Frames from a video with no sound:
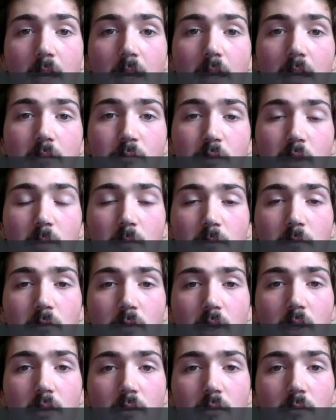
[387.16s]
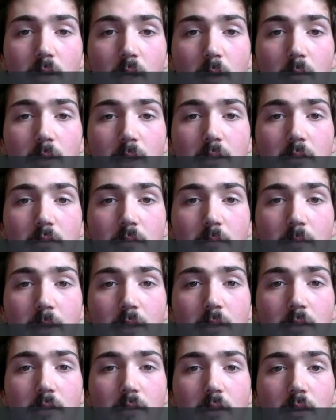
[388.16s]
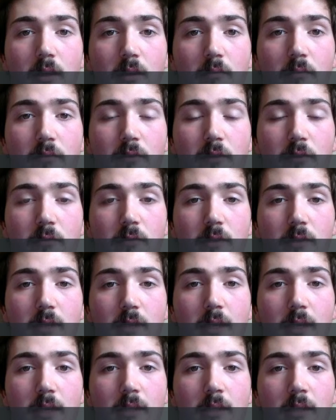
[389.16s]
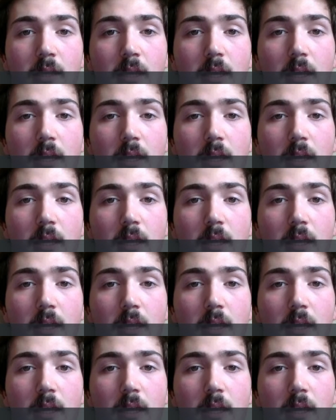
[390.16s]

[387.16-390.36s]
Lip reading: As well, before I go, I would like to remind our viewers that